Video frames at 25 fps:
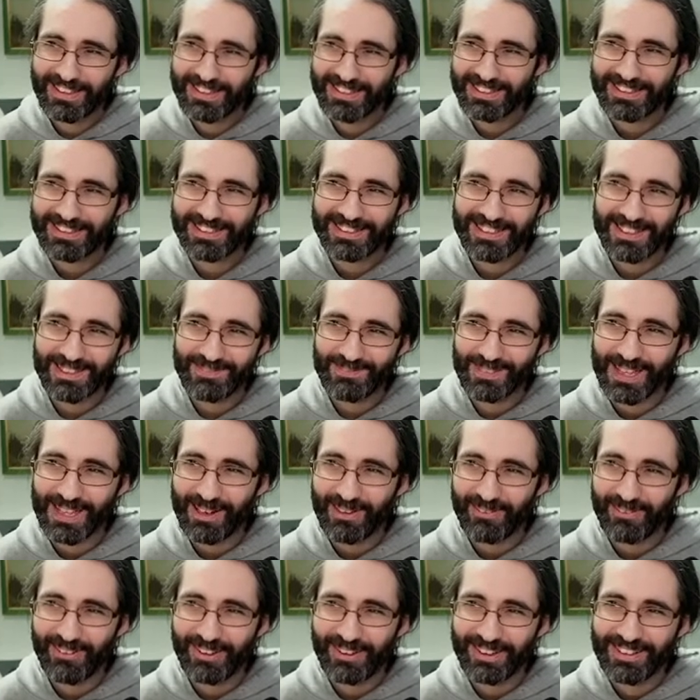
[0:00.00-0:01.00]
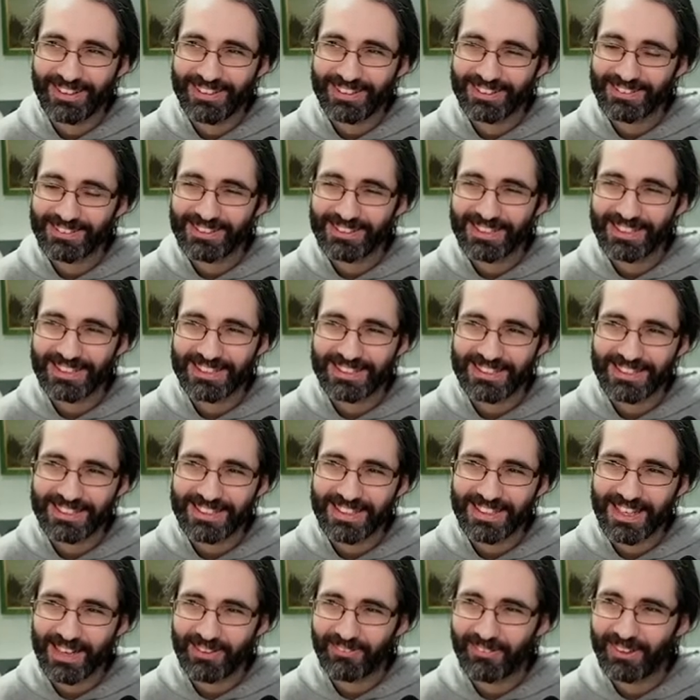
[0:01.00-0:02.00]
let's skip that one you didn't
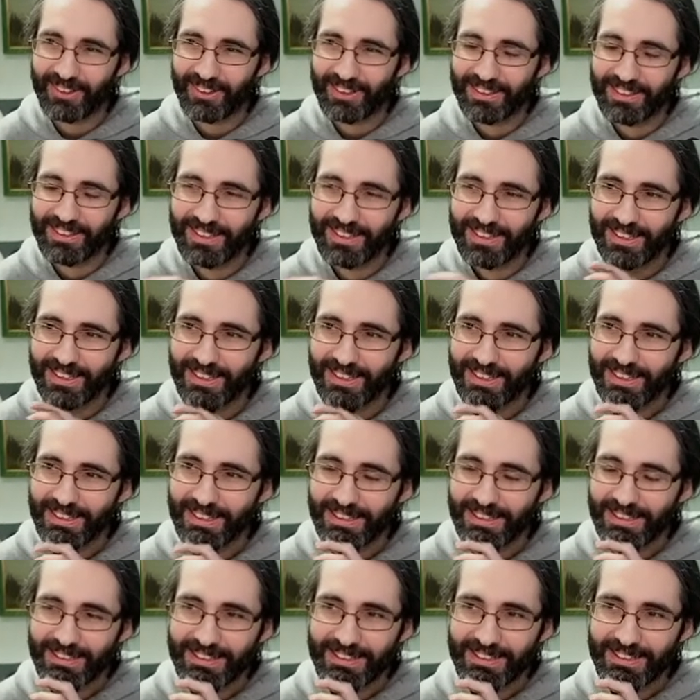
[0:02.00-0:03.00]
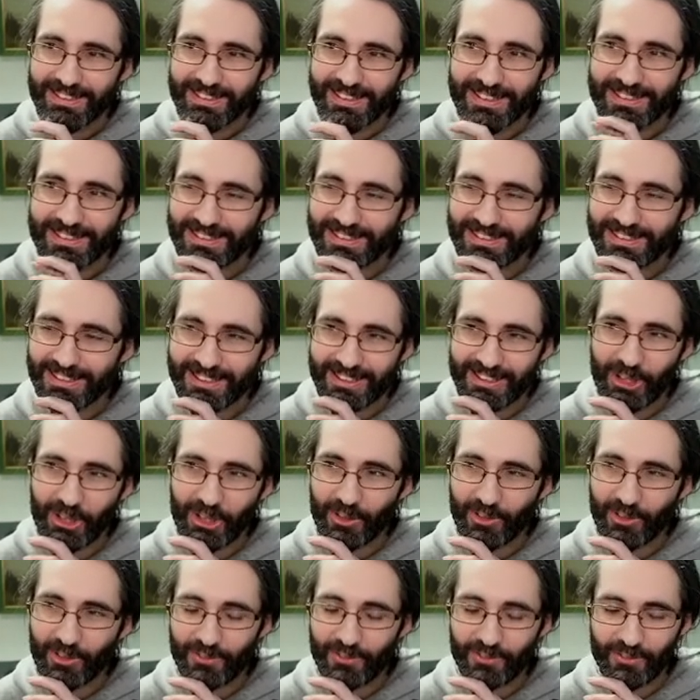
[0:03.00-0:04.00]
see that one then it's a
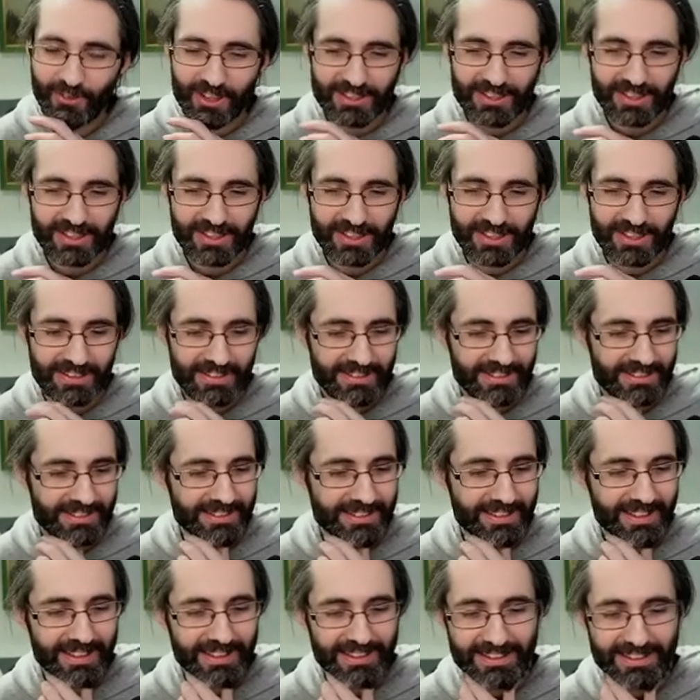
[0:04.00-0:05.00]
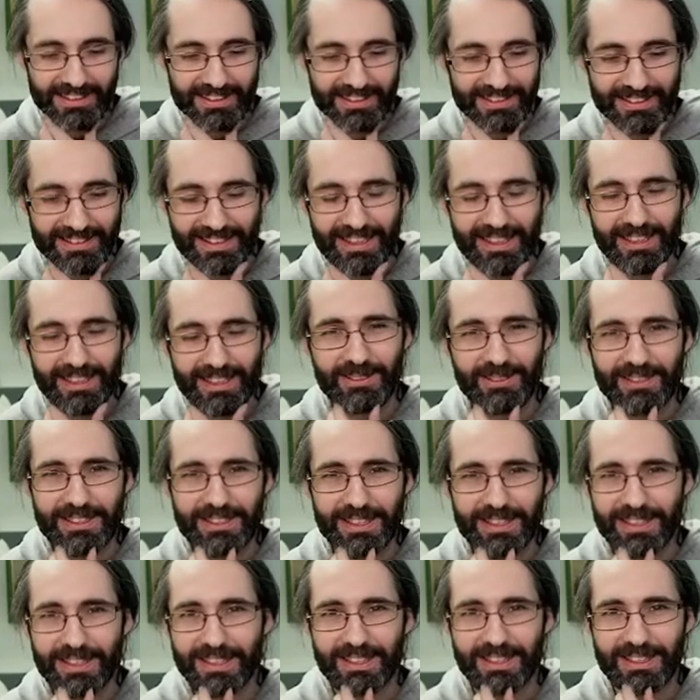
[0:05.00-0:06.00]
girl farting in it like i don't
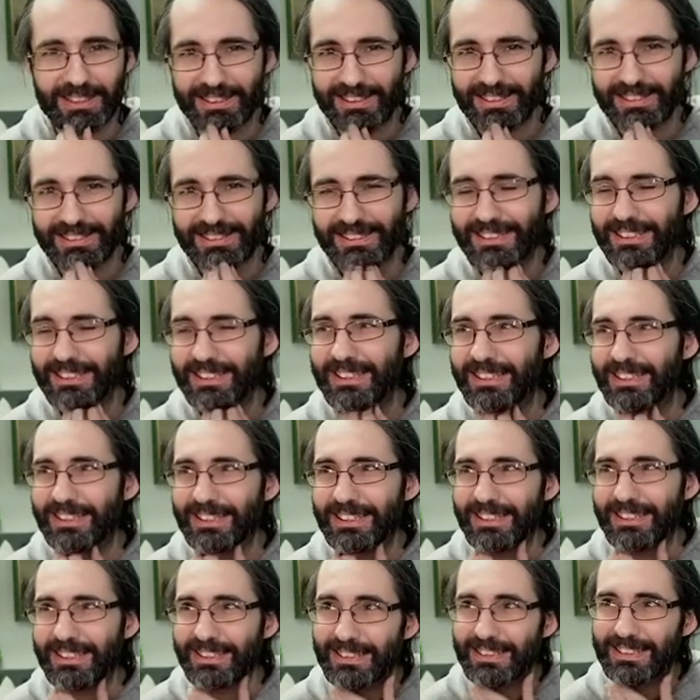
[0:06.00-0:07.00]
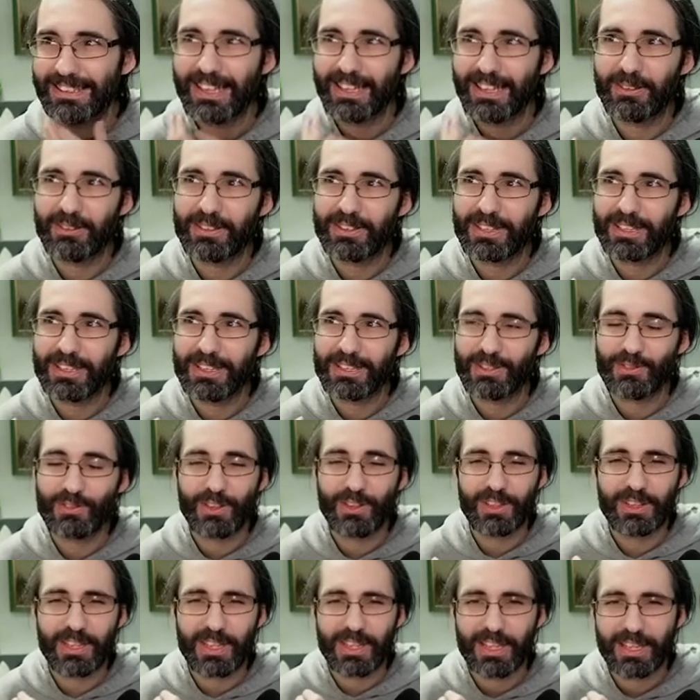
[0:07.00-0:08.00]
think i don't think it's
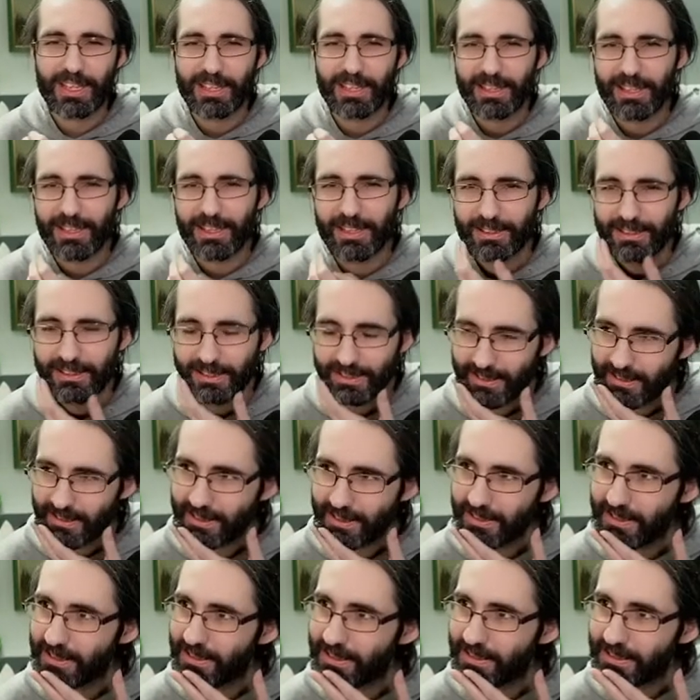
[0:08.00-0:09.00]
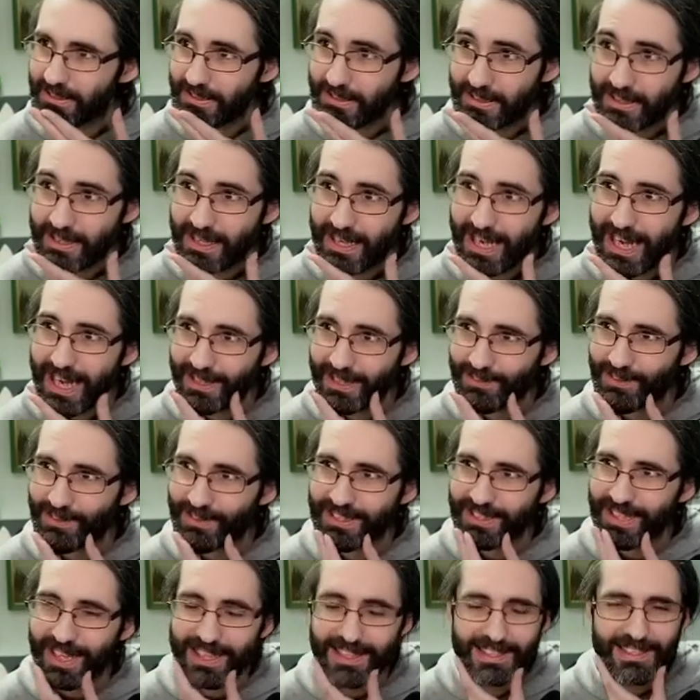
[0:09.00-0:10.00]
very uh,
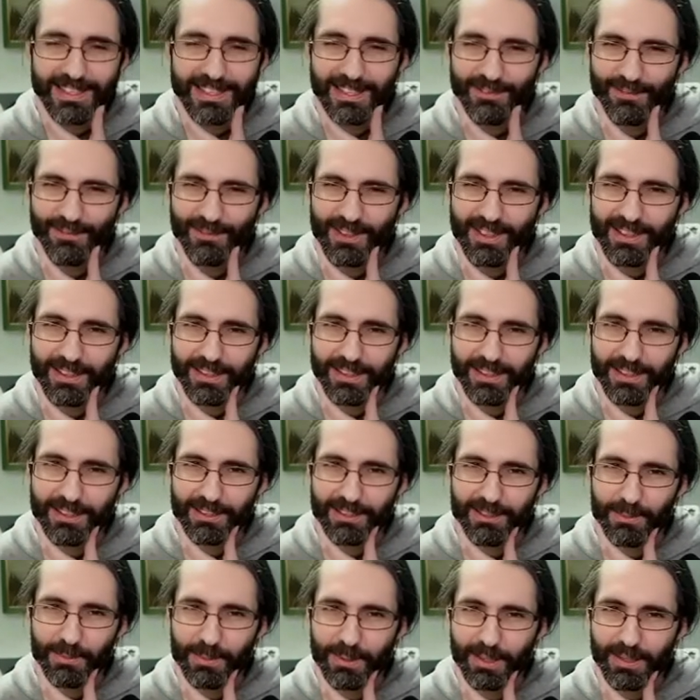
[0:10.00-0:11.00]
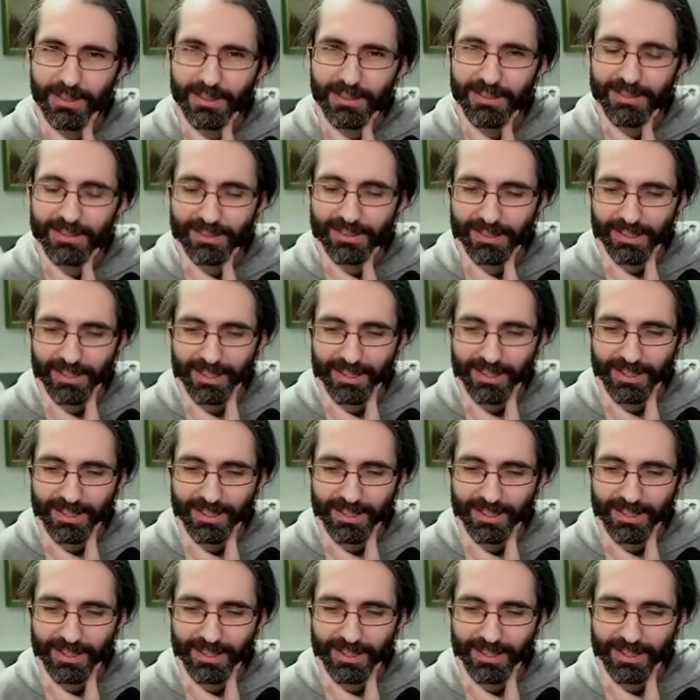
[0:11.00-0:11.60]
advertising friendly to be honest